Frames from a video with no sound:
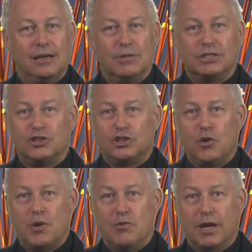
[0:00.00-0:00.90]
Mr.
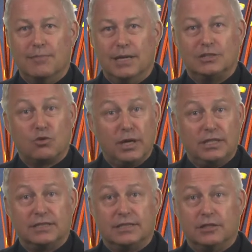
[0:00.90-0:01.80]
Shewan recommends a
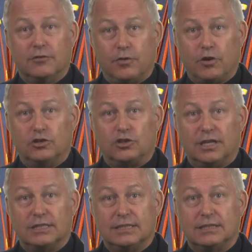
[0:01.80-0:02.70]
register of foreign
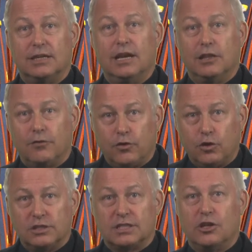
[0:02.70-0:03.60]
trusts and the
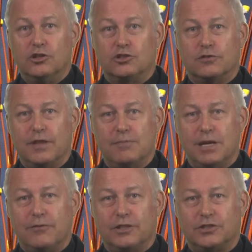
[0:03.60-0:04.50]
full disclosure of their
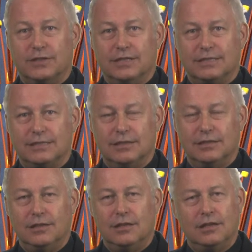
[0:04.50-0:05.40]
beneficiaries.
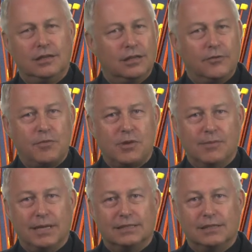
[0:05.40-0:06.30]
If
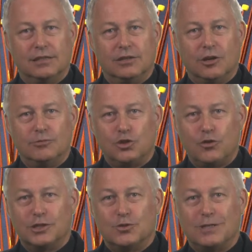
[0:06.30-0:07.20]
implemented, I'm
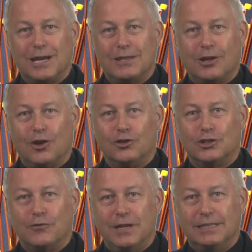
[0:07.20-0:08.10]
sure this will take the
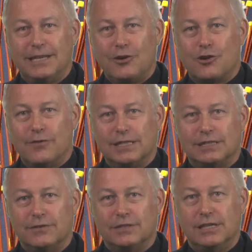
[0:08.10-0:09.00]
gloss off any secretive
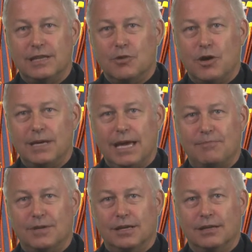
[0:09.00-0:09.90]
activity that might be
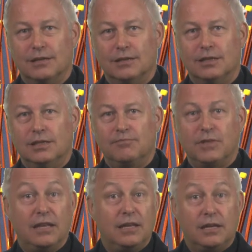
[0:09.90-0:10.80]
happening, and